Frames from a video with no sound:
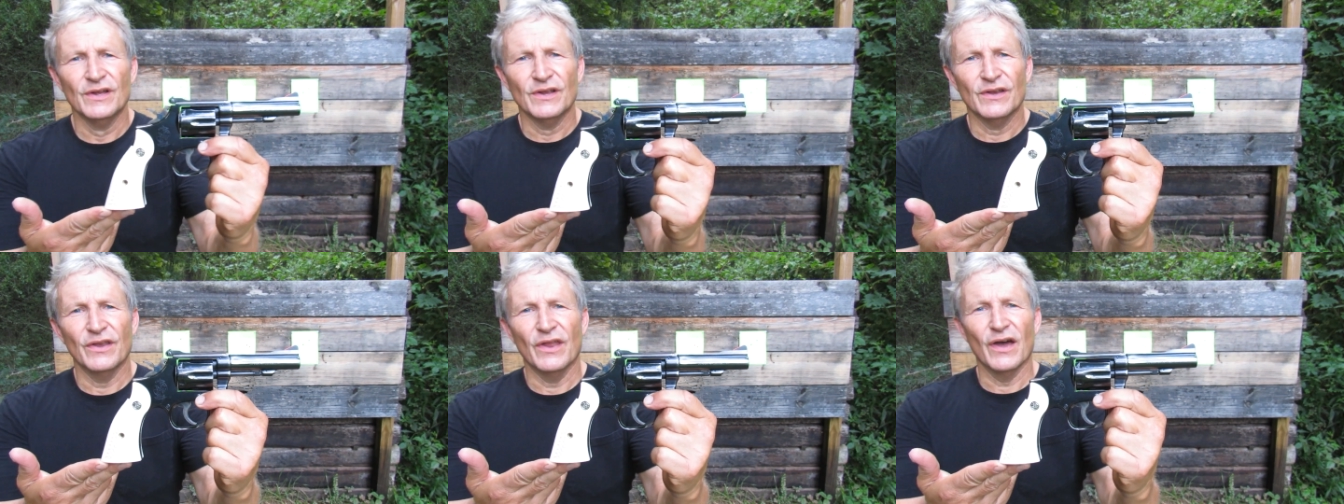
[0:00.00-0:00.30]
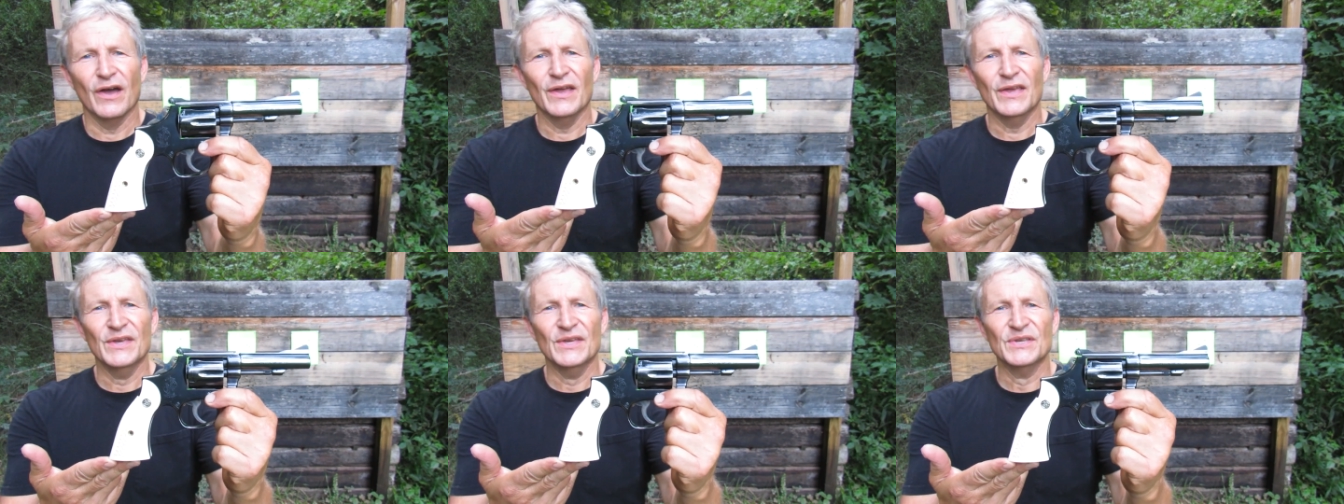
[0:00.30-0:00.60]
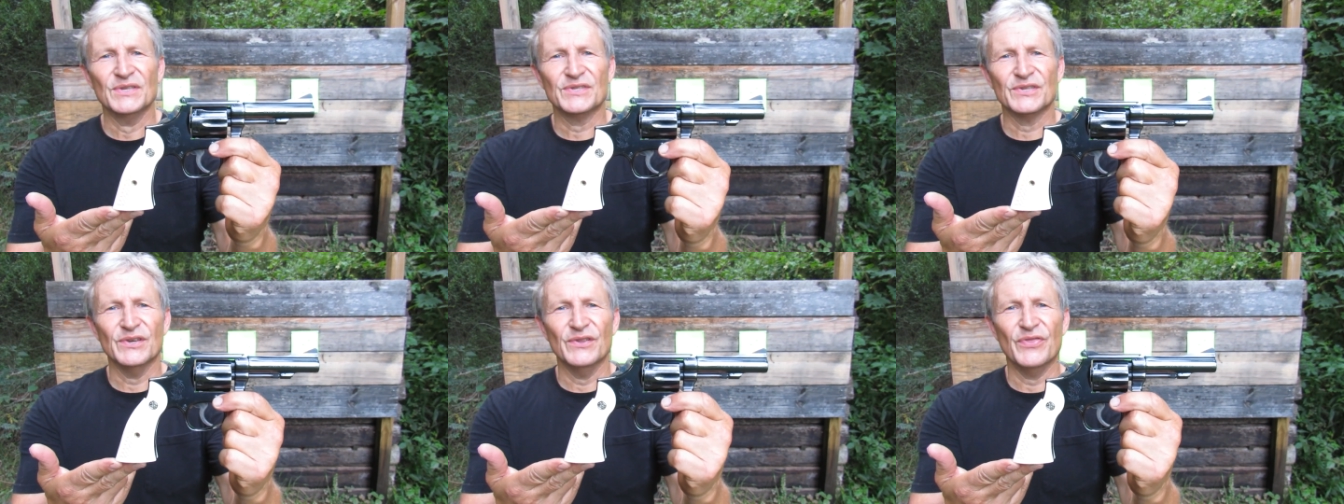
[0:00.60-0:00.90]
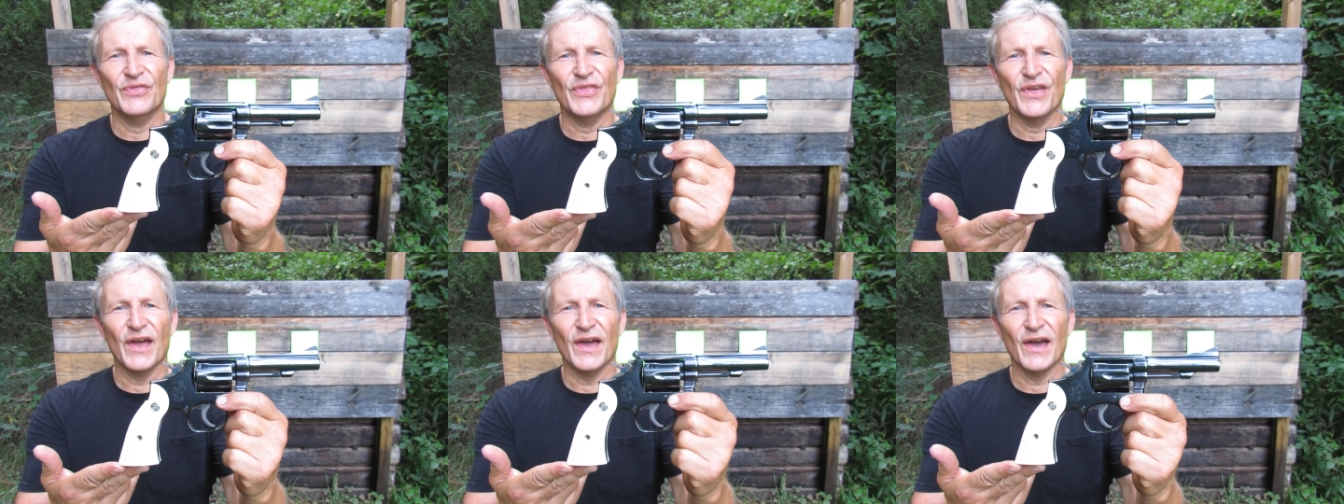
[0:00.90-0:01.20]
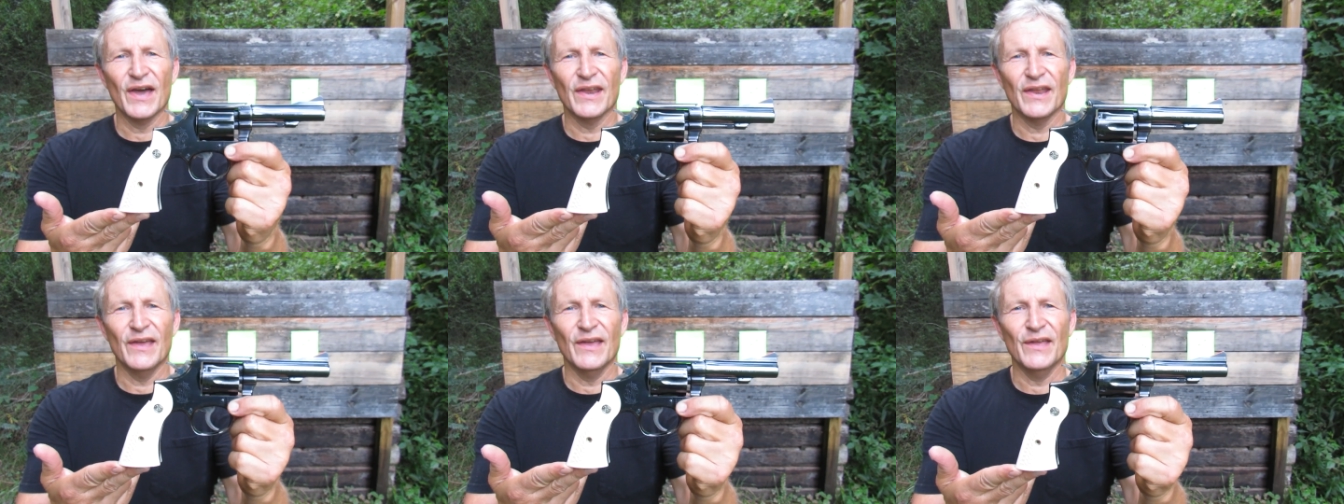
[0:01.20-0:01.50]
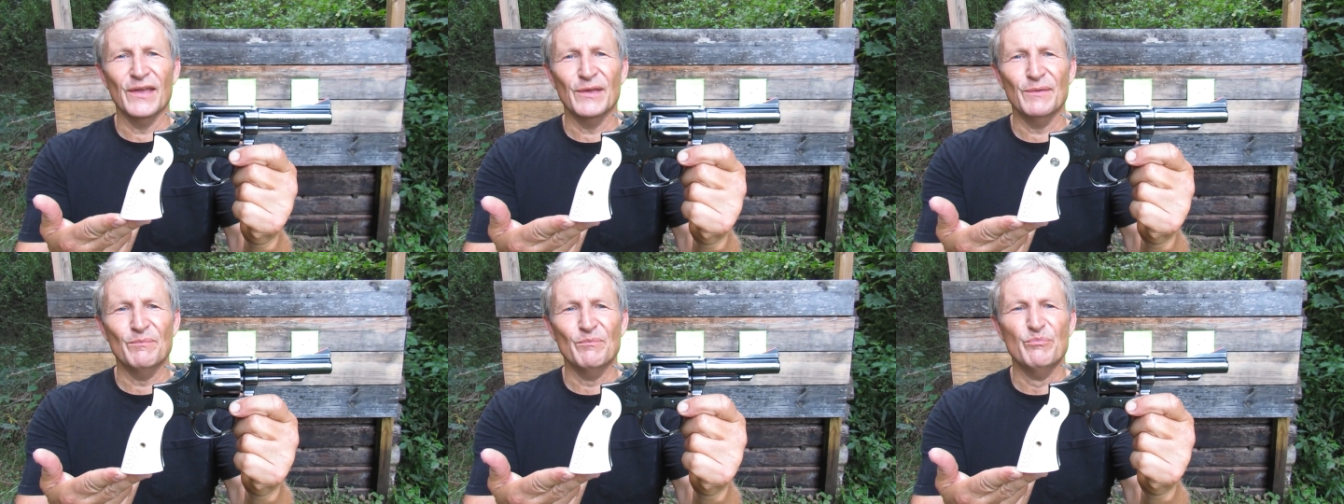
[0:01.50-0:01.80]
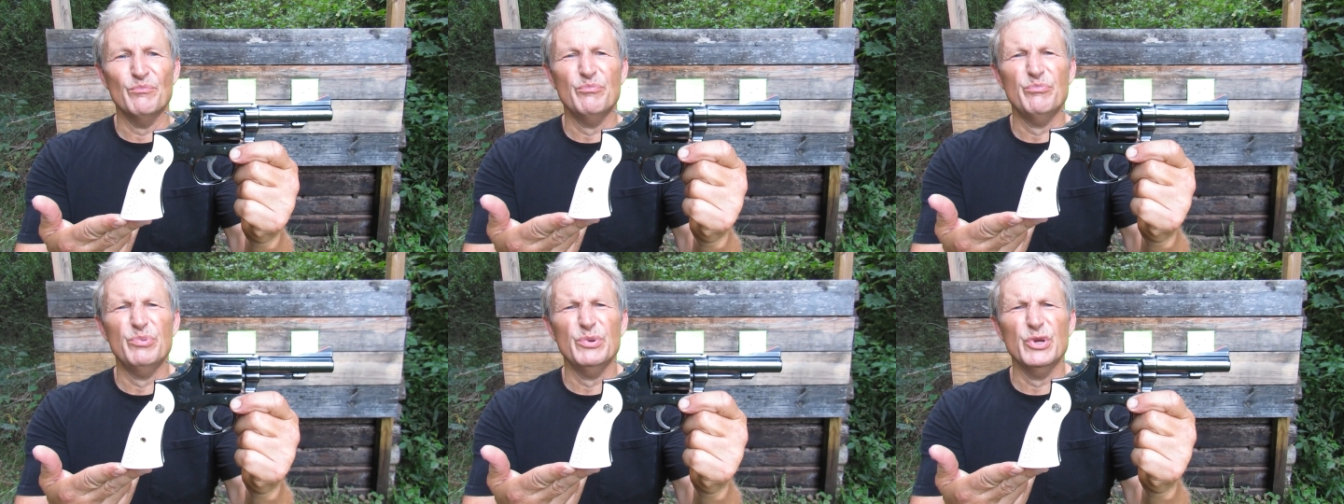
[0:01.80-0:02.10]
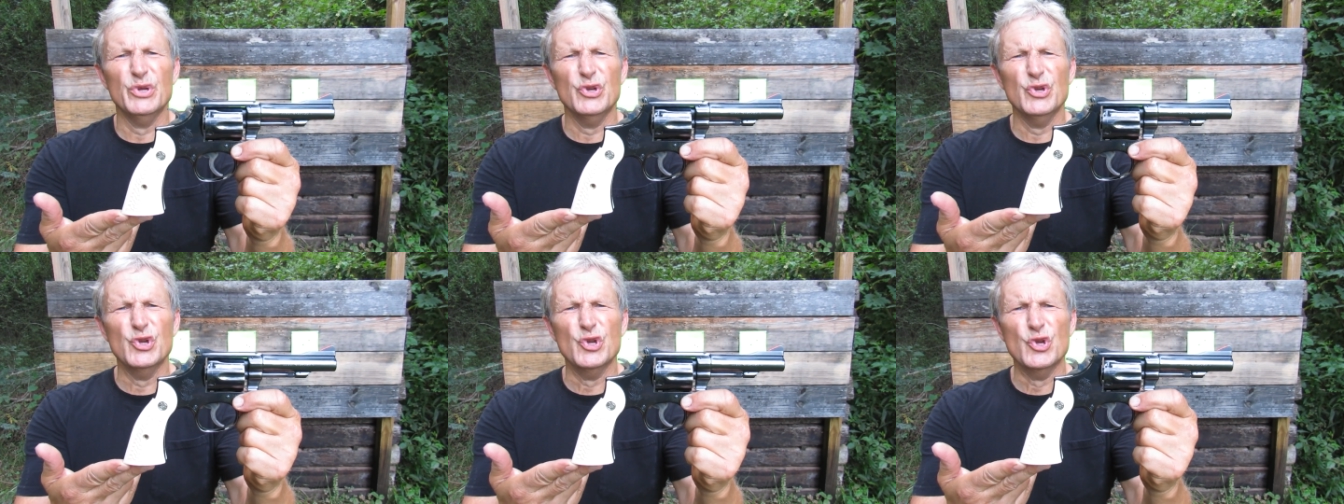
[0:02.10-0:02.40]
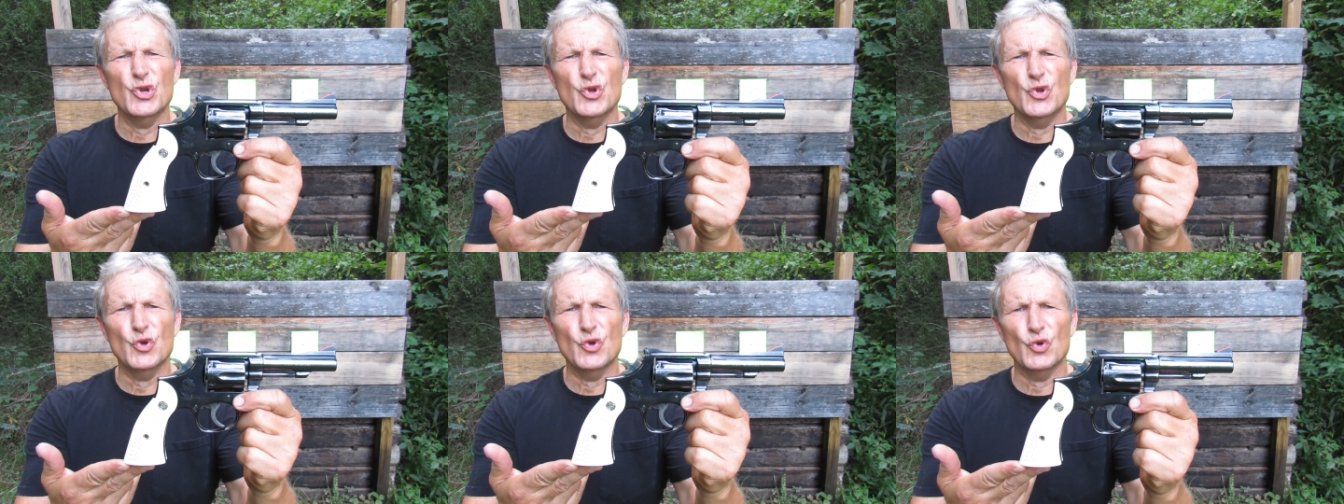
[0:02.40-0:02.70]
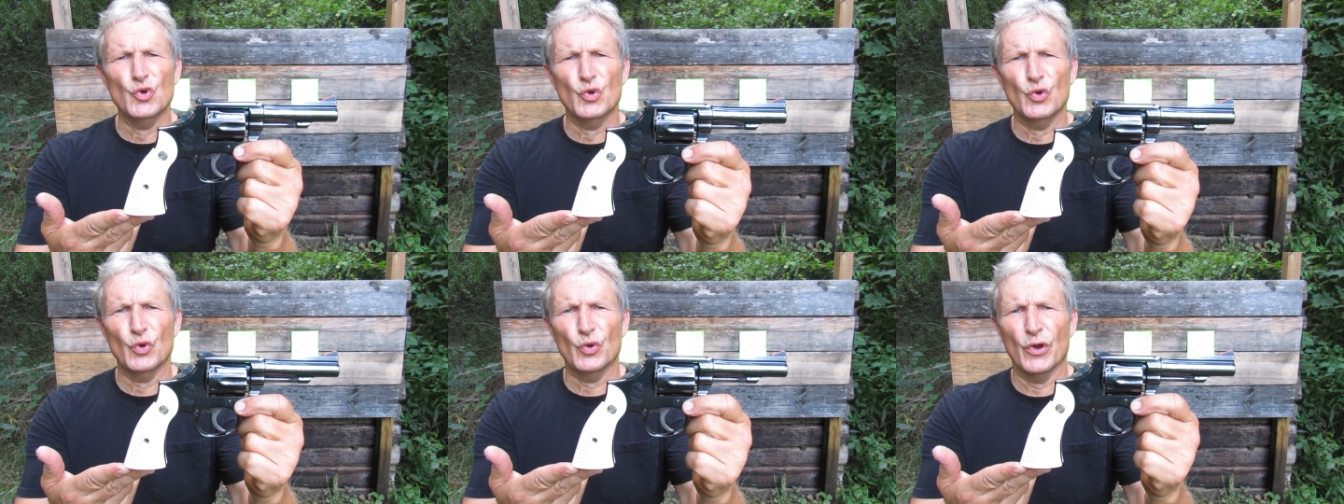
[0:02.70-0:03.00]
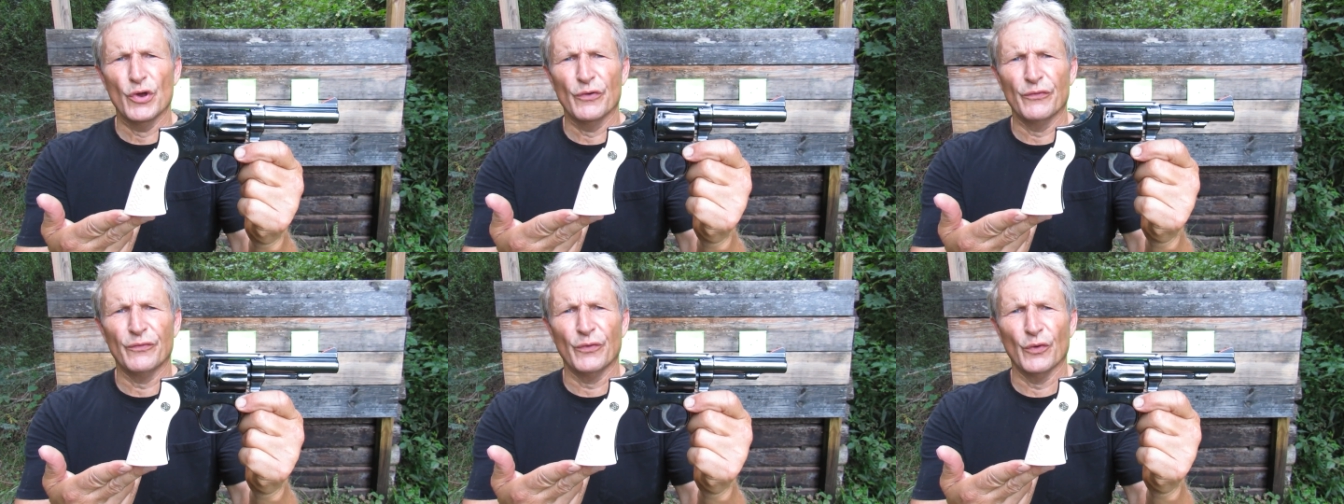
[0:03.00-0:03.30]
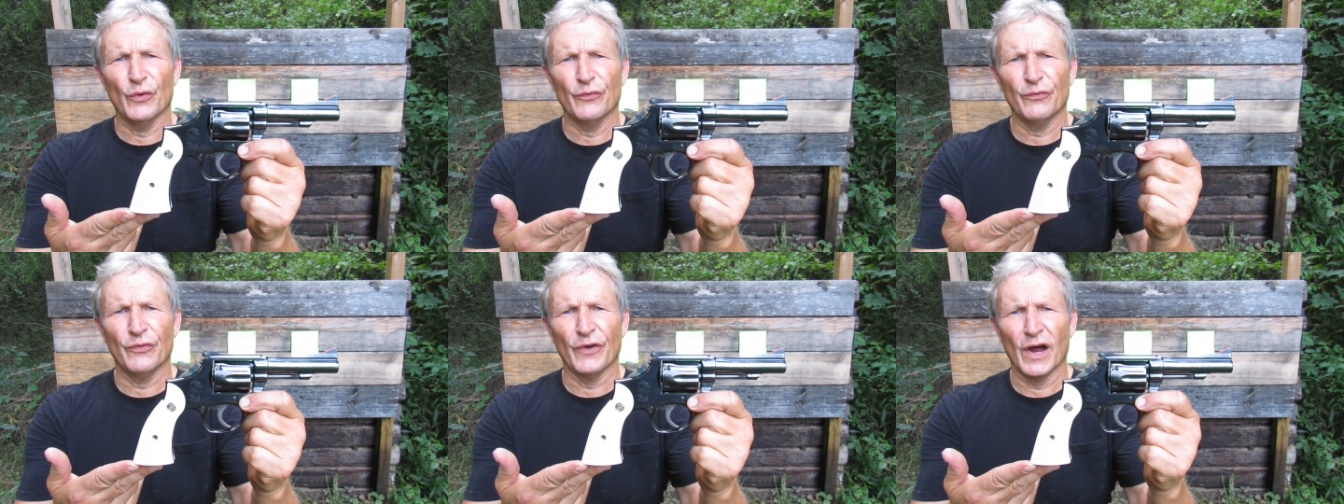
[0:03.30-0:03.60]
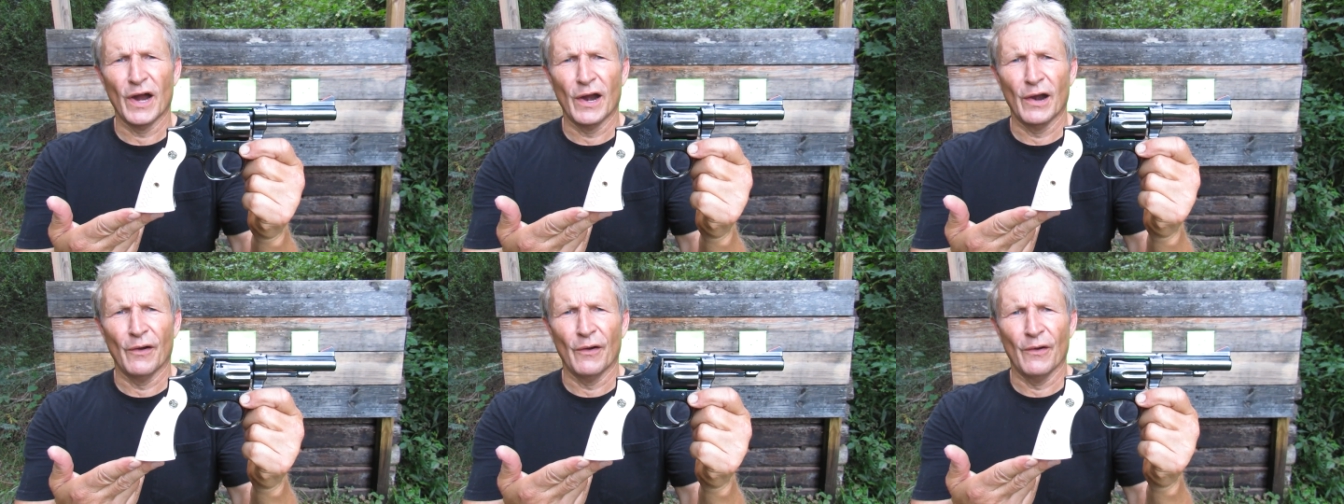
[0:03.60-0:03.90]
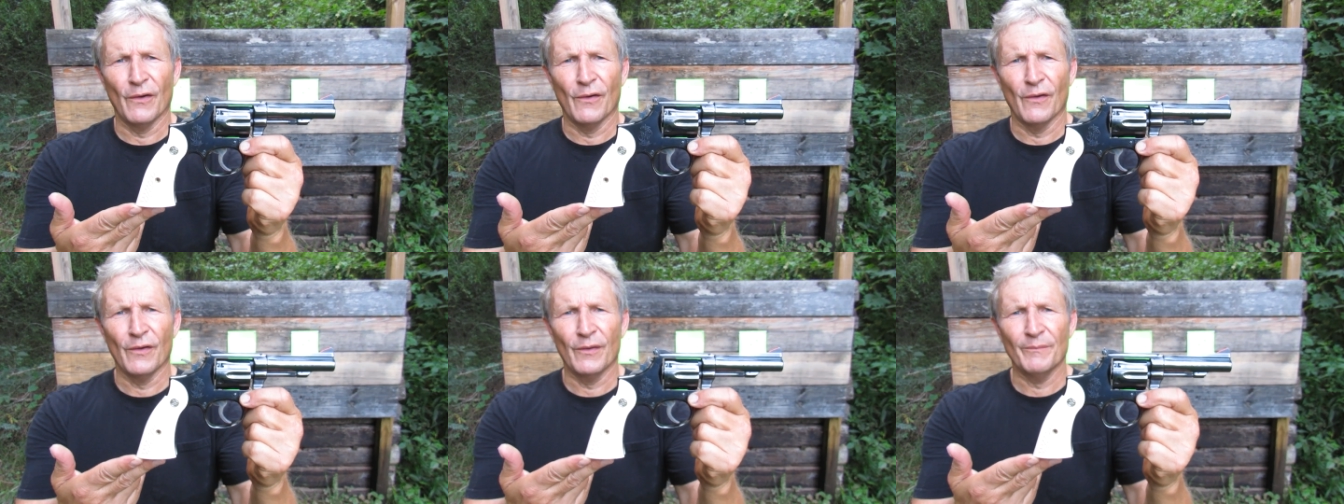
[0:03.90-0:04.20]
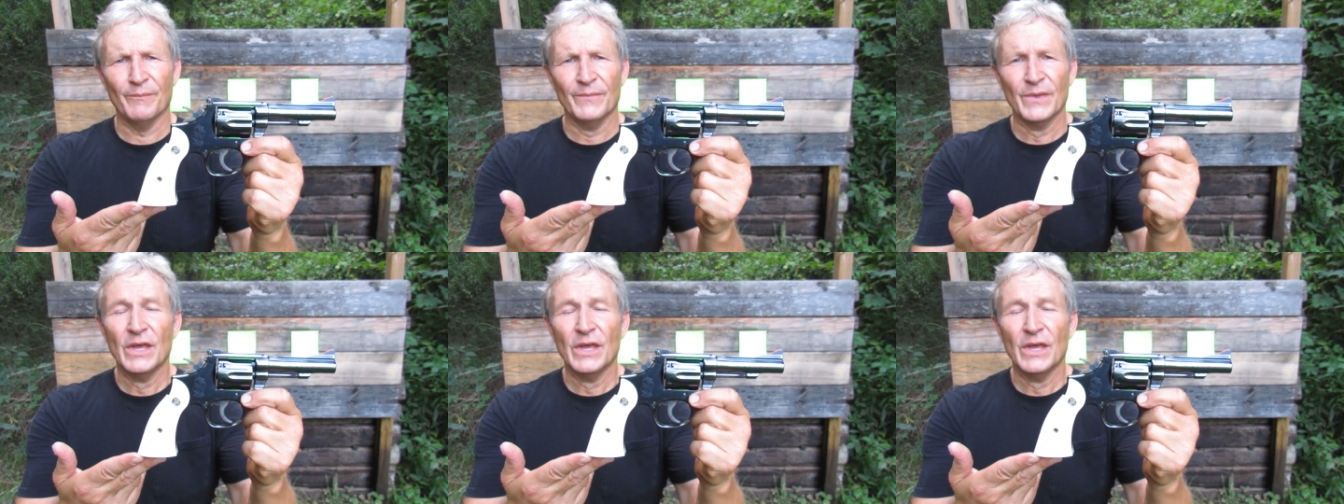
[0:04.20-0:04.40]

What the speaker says: Now, isn't that a beautiful firearm?